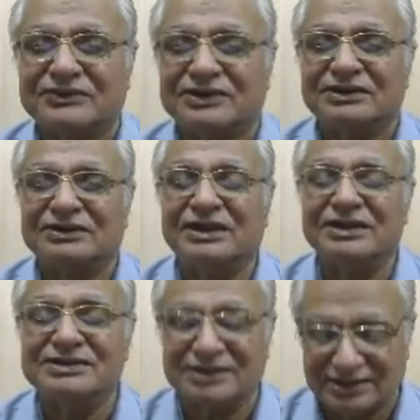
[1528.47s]
There
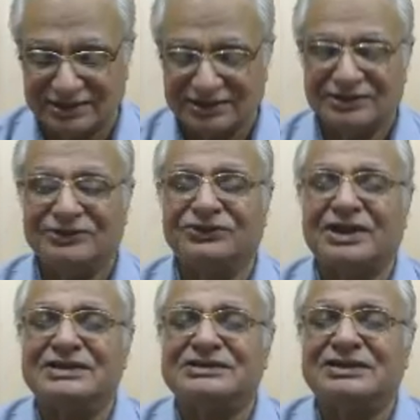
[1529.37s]
is a, you
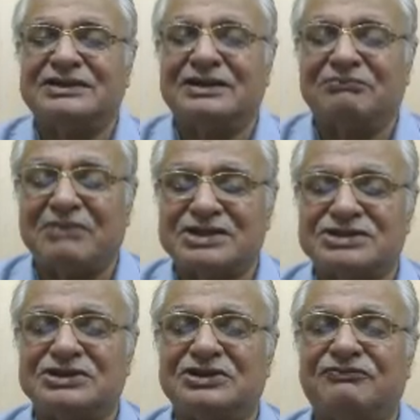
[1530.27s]
can say that,
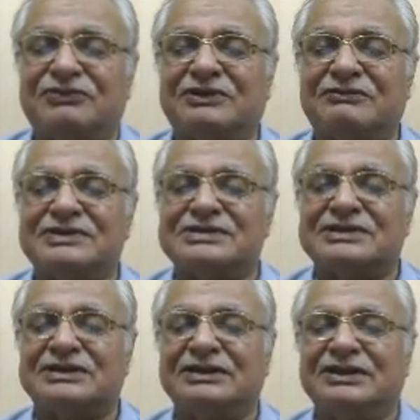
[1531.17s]
matching of frequency.
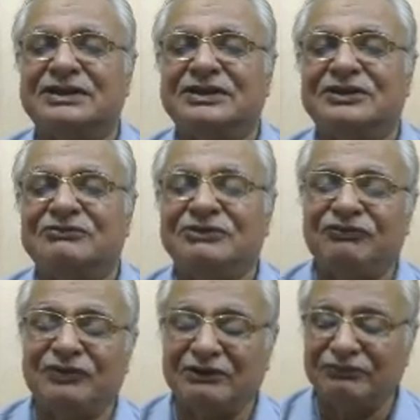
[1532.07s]
We
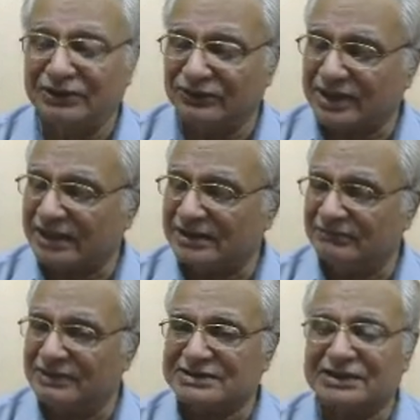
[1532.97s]
feel, we look at the
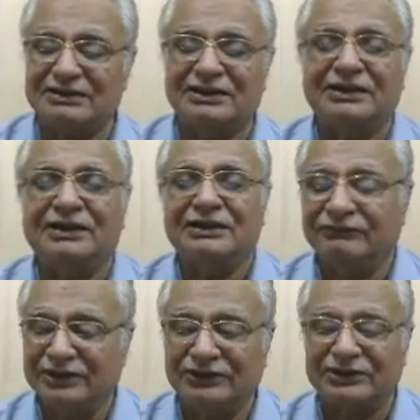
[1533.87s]
vessel, we
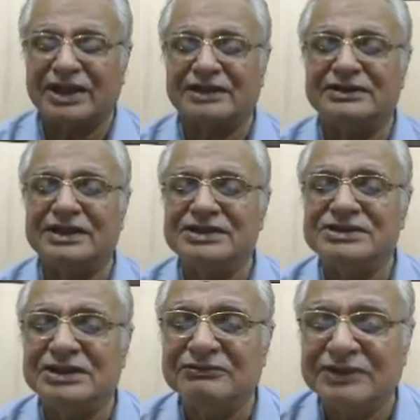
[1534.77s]
look at the
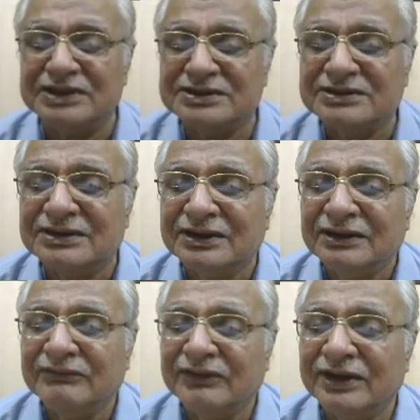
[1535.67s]
engine when it,
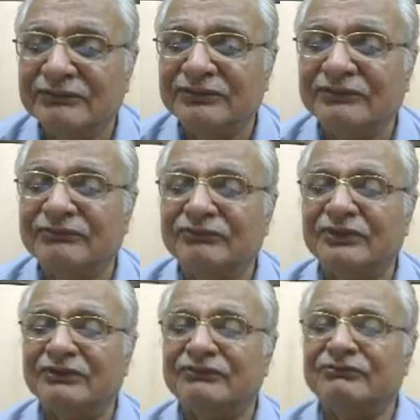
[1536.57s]
uh,
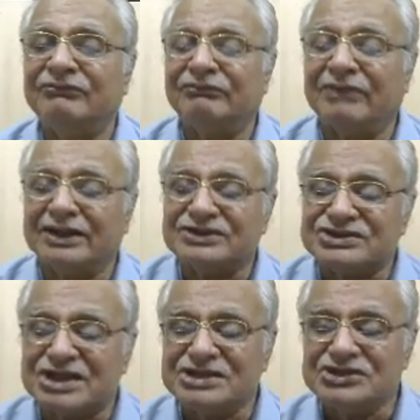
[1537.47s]
by
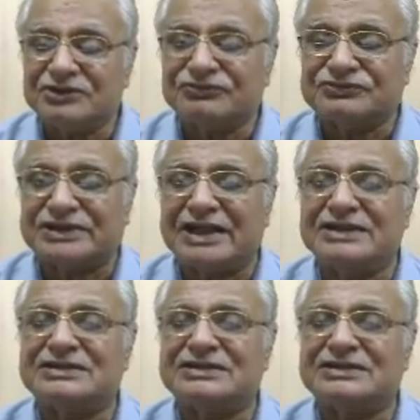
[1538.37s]
change of slight,